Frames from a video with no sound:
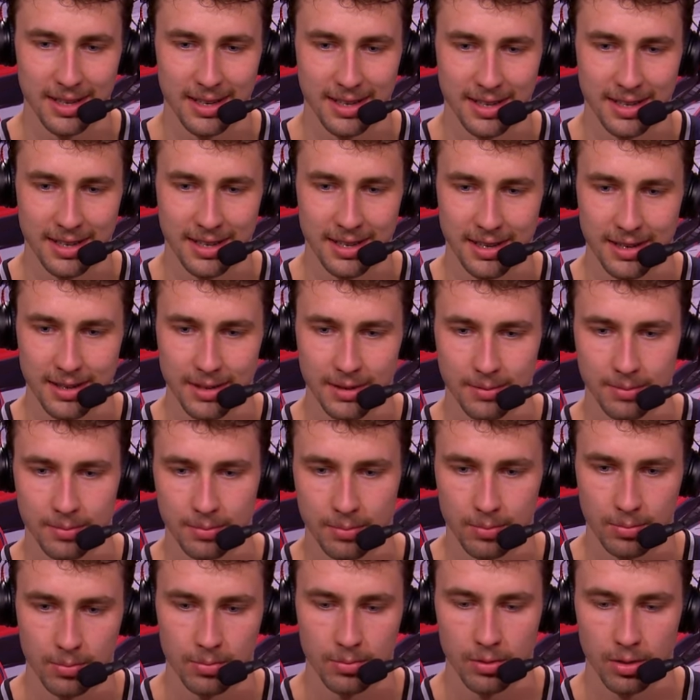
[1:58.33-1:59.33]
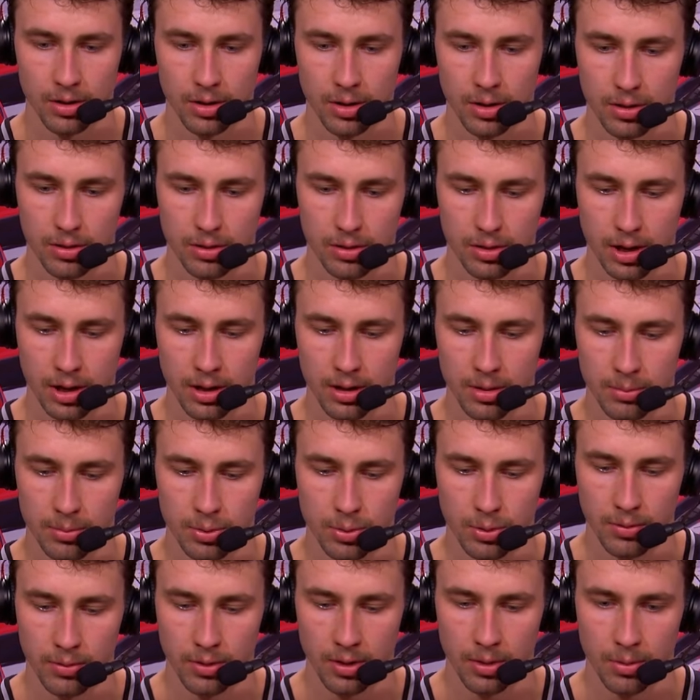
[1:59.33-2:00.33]
and try to
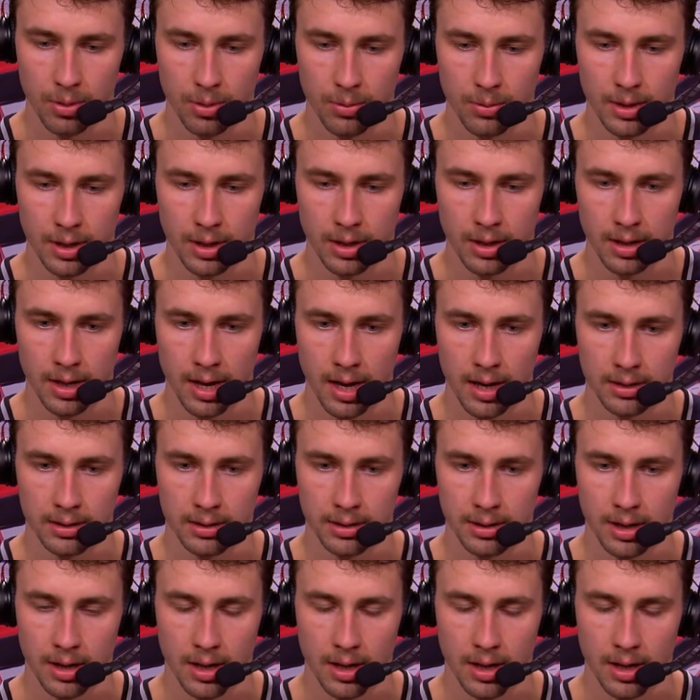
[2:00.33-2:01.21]
improve on what we did last